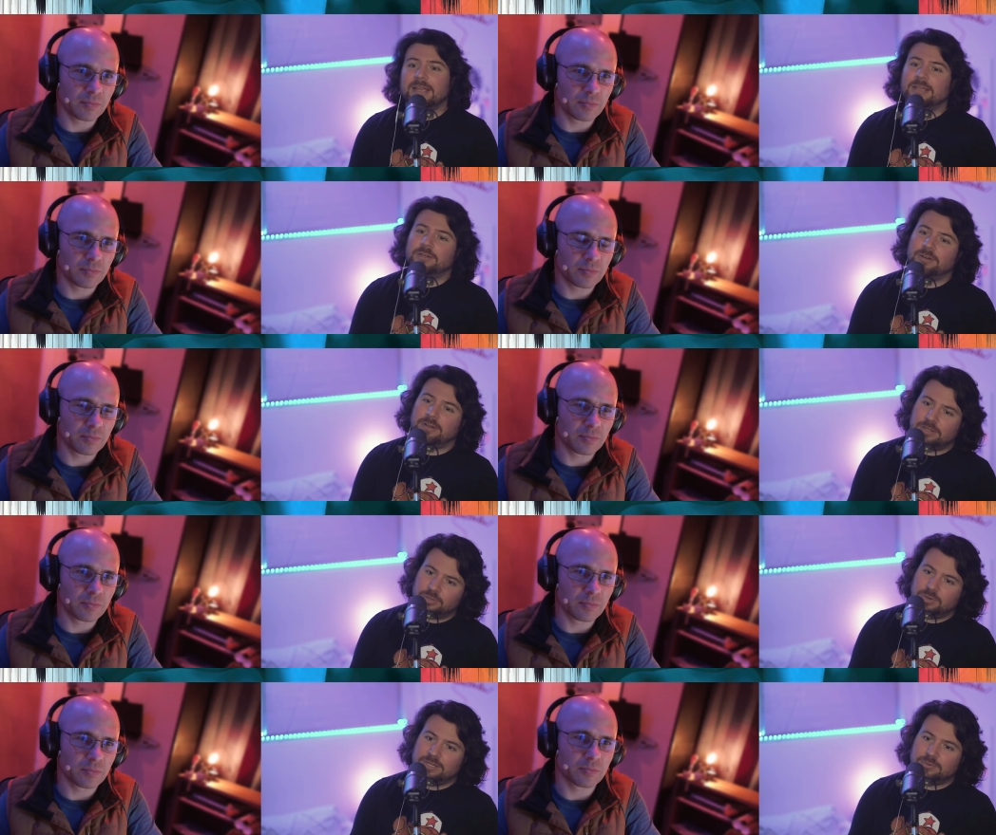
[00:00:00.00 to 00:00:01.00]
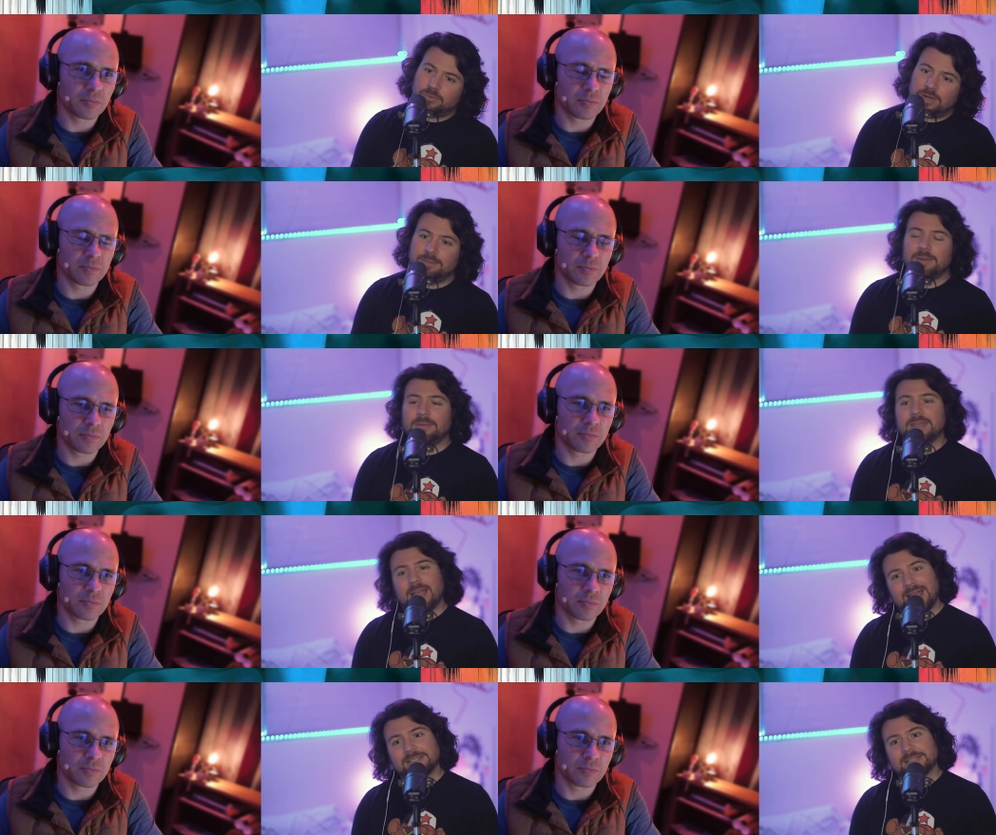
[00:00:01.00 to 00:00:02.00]
Speaker 1: Like, you know, the tree is one, maybe
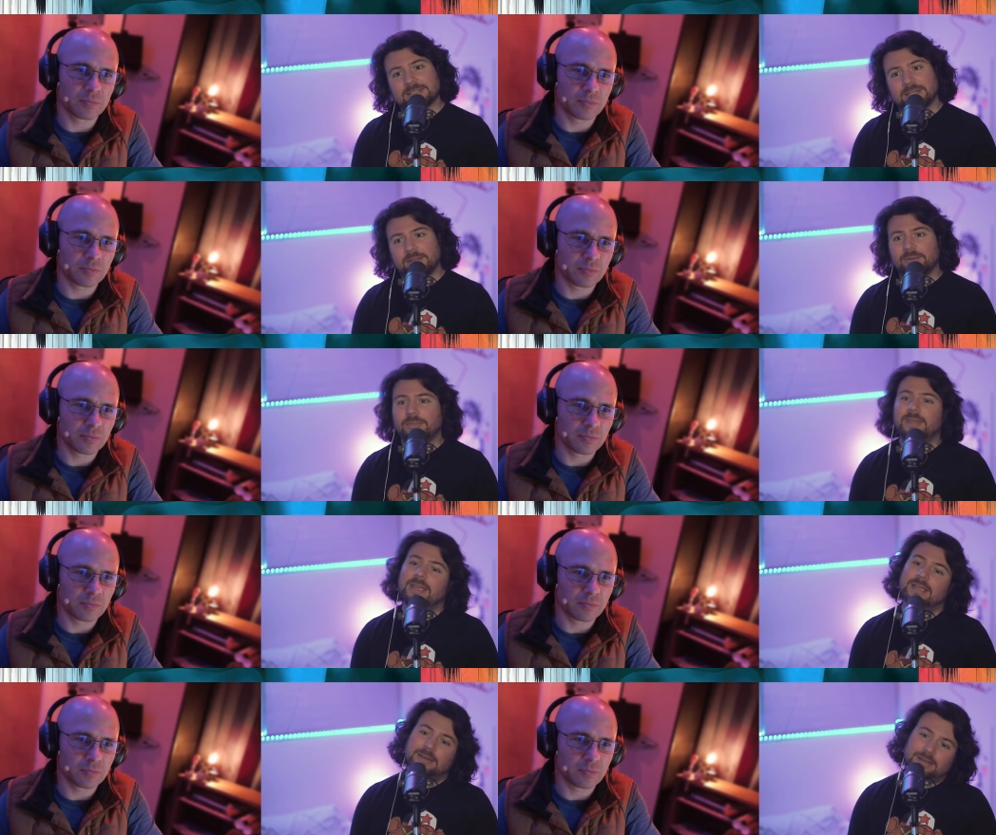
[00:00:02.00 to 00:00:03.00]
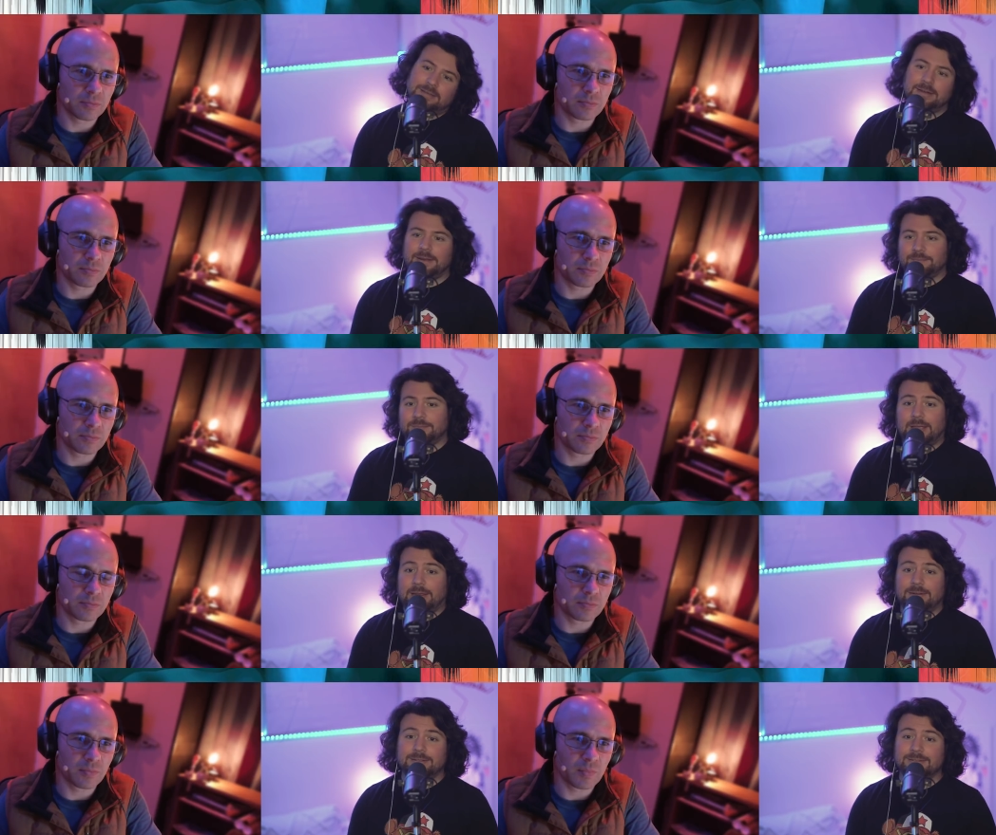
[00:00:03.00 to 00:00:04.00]
the eyes is another thing. And yeah,
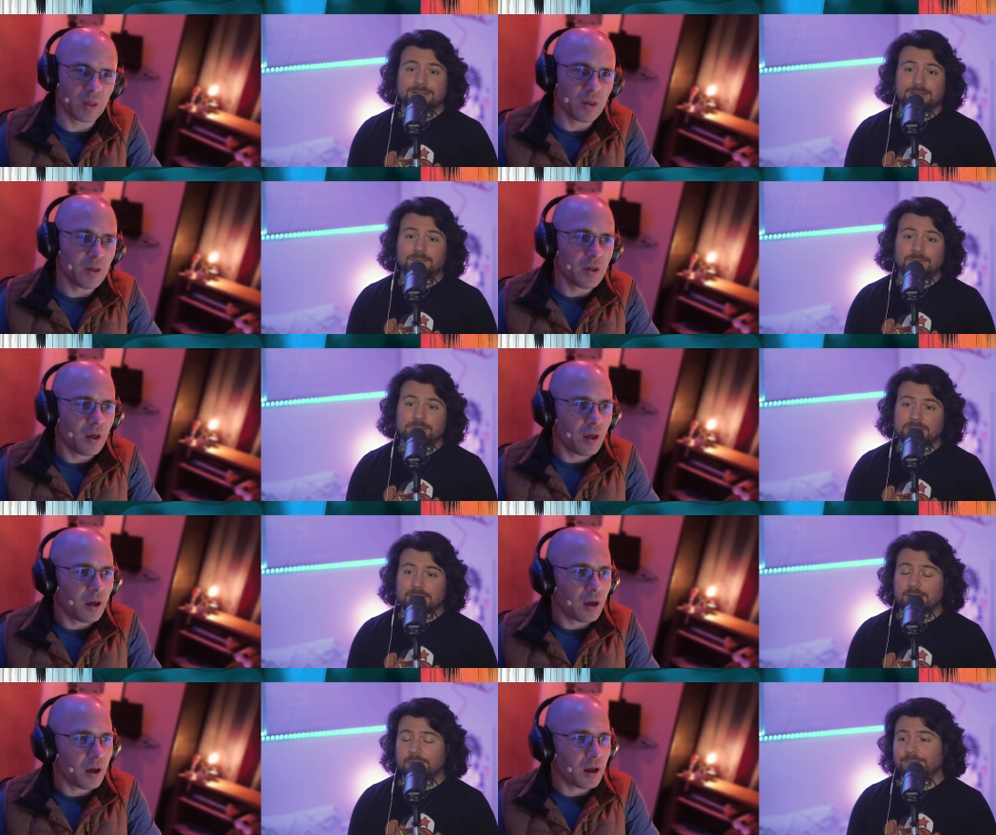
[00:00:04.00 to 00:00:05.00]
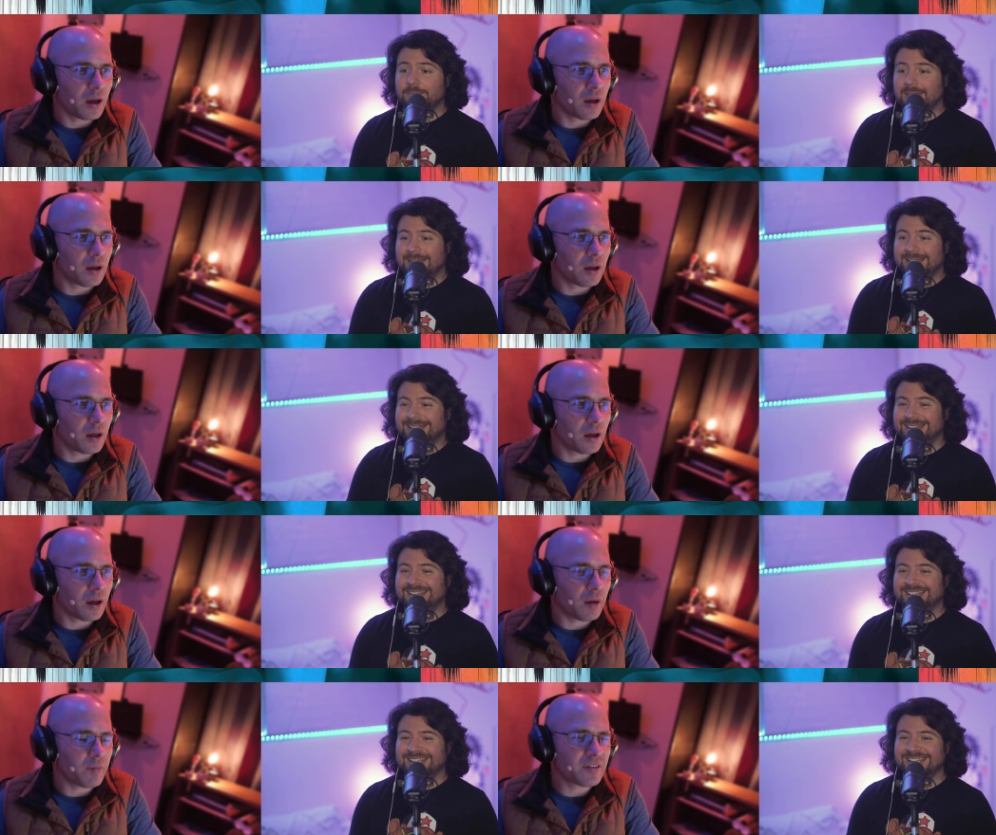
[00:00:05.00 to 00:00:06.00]
it's confusing, I know.
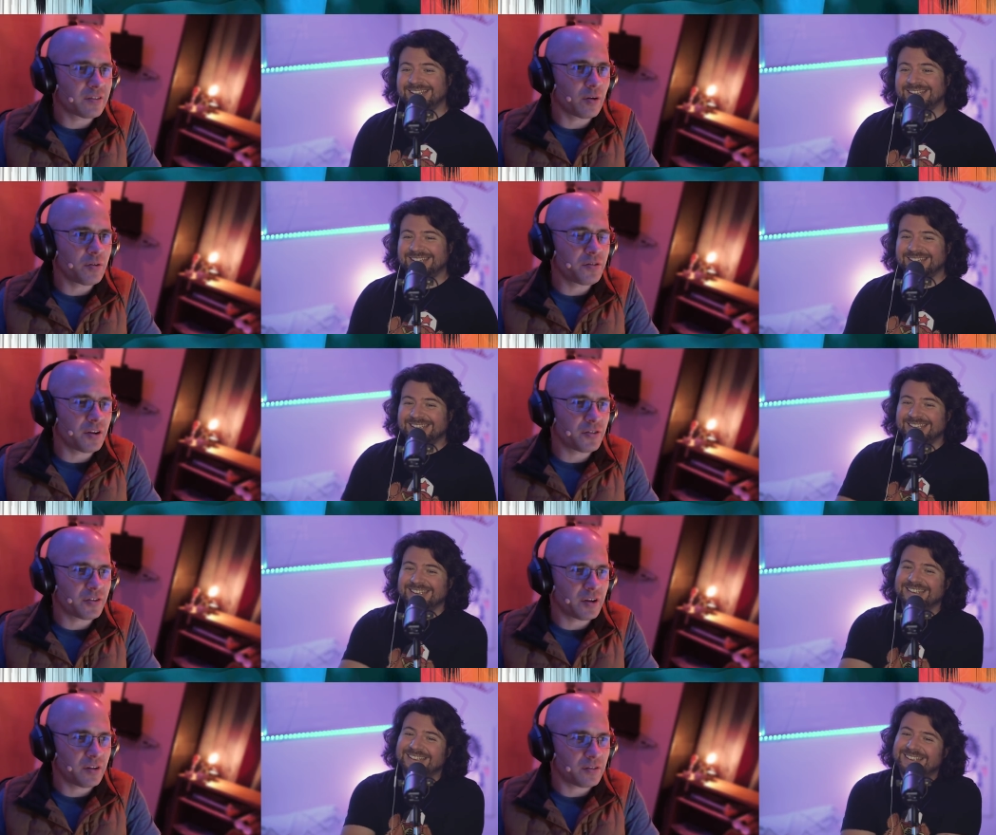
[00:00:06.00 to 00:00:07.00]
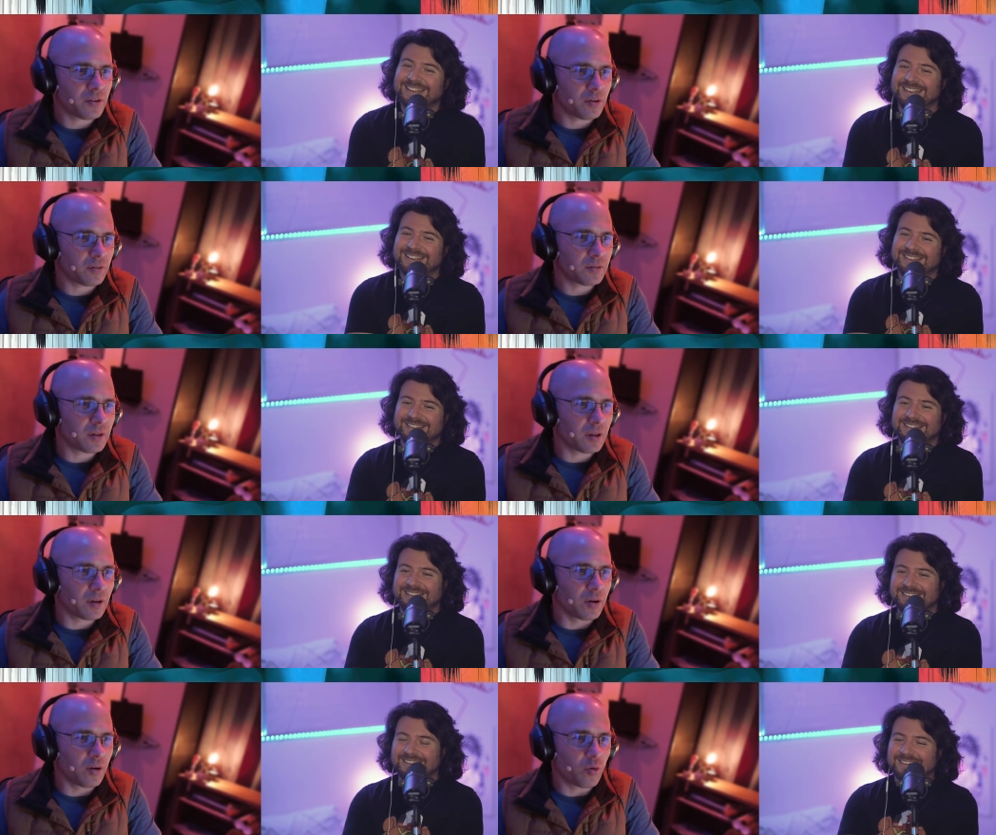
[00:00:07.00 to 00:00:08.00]
Speaker 2: I mean, so it's interesting. So,
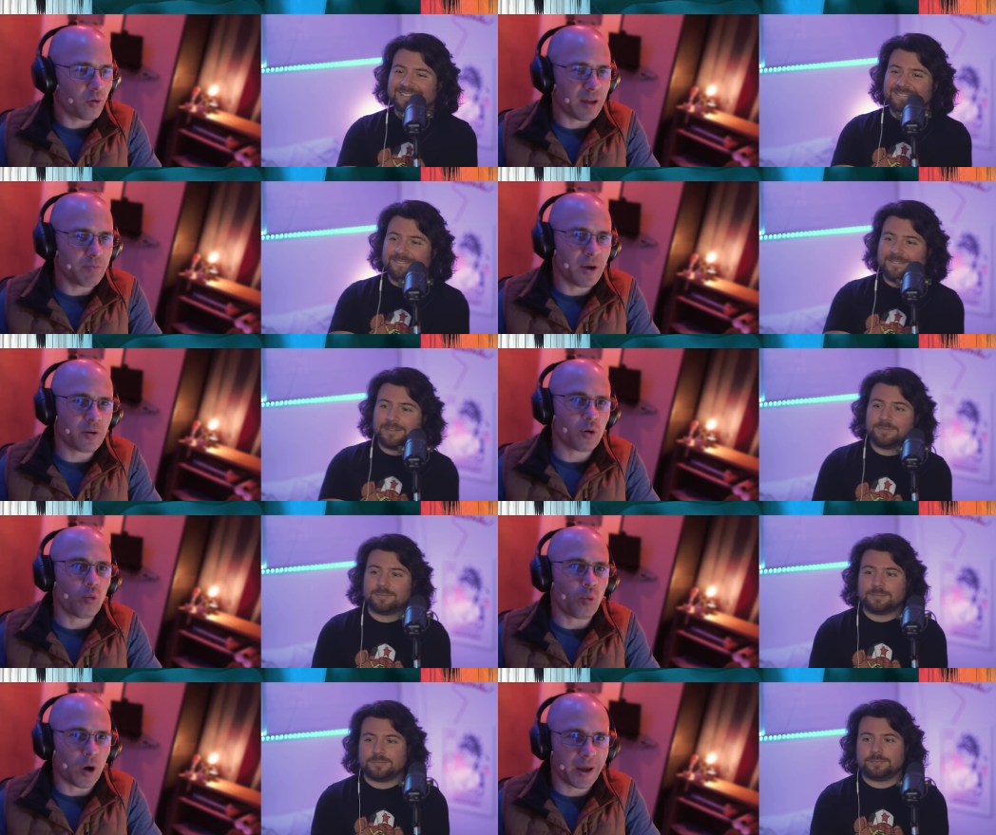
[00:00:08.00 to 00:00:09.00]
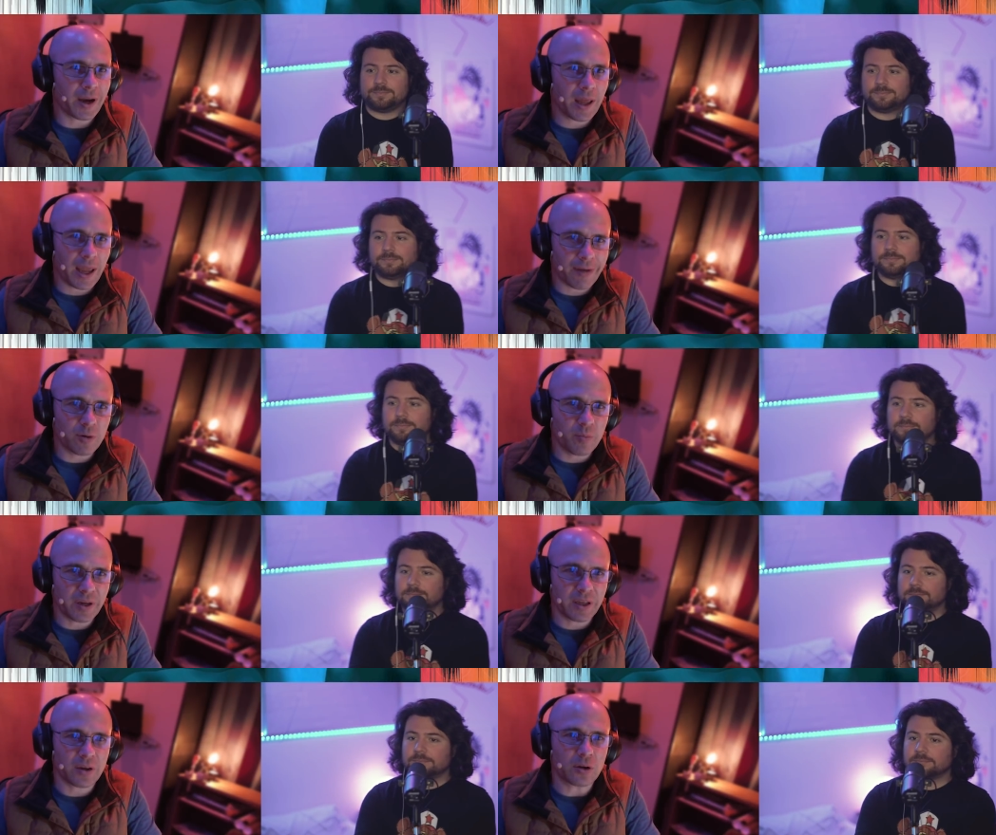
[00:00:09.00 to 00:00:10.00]
grandmother wanted
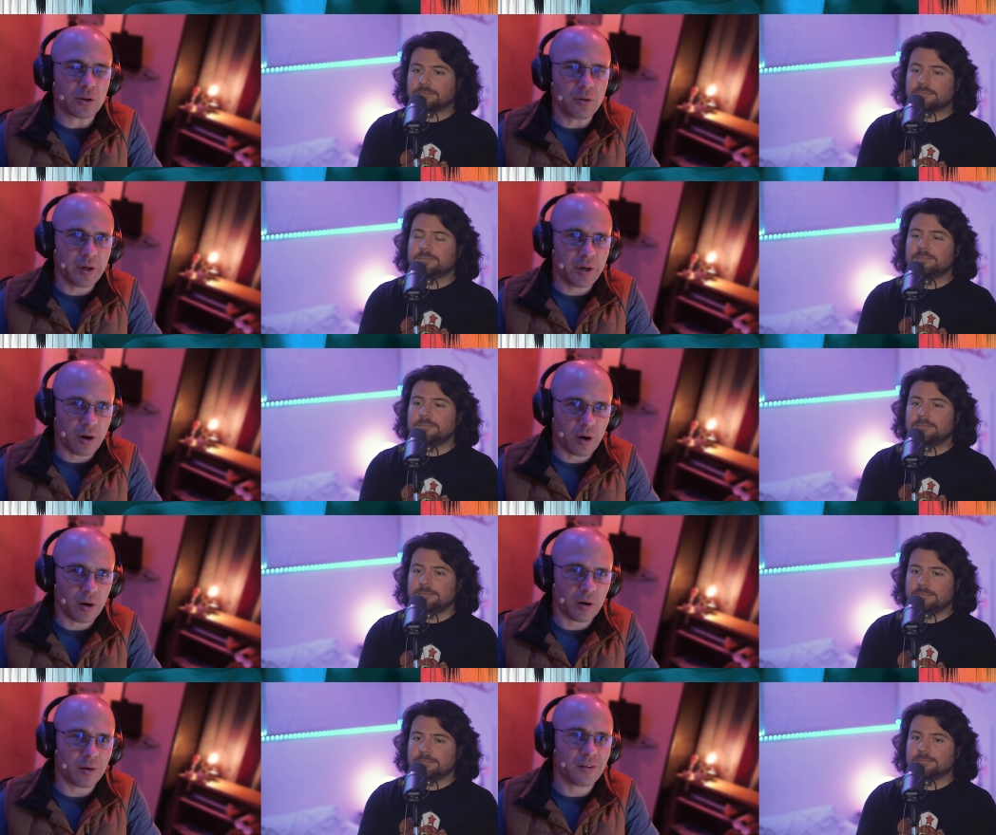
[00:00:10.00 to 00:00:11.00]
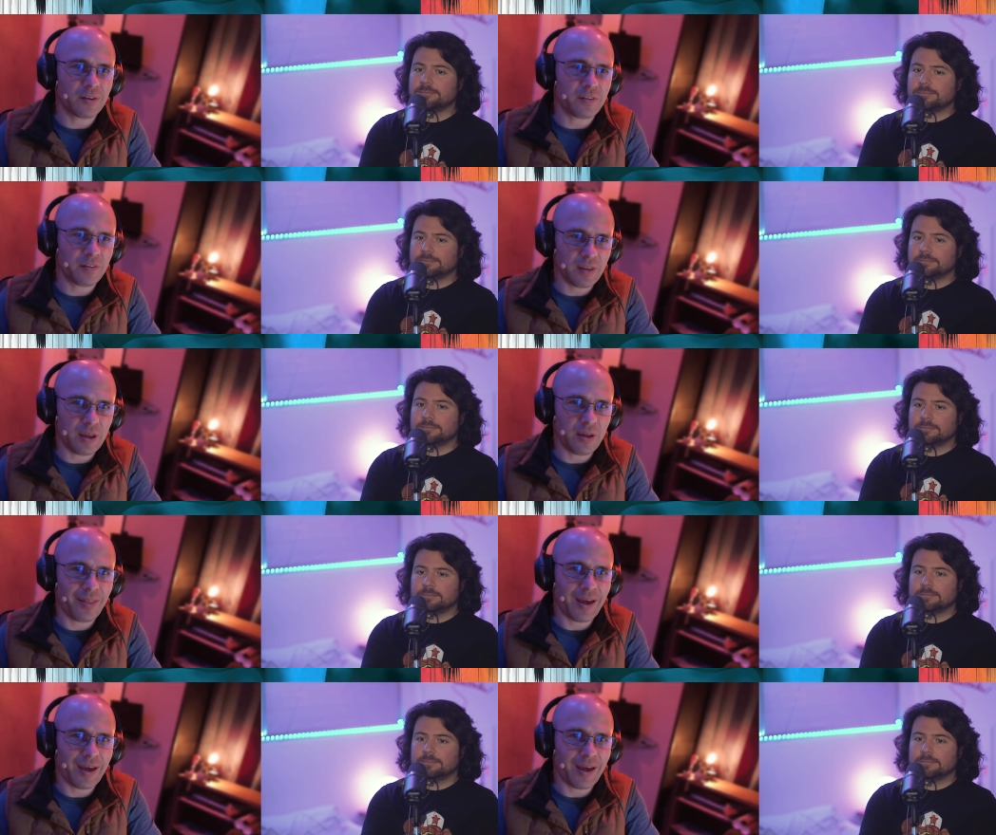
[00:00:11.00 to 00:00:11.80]
everybody, including her, to see